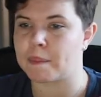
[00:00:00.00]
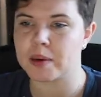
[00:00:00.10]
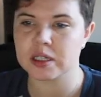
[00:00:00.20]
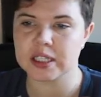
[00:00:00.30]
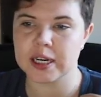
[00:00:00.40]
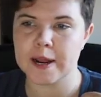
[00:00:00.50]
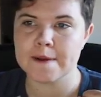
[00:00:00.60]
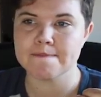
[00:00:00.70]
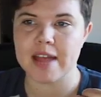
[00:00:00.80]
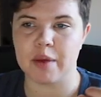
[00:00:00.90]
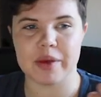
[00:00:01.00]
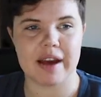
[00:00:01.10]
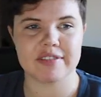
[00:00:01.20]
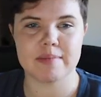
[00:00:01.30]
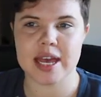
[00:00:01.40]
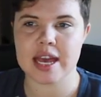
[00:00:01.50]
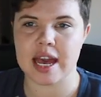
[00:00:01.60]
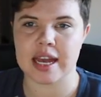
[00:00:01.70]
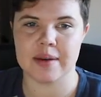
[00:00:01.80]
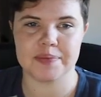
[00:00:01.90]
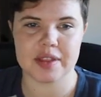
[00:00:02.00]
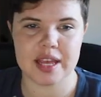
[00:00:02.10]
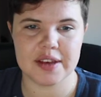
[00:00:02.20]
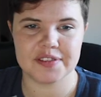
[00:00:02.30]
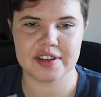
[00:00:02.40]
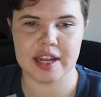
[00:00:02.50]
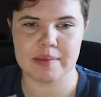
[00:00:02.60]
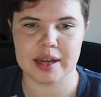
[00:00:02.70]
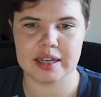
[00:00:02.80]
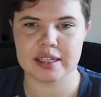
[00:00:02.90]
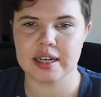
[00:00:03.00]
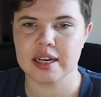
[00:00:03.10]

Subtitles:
person, and we have to make a if statement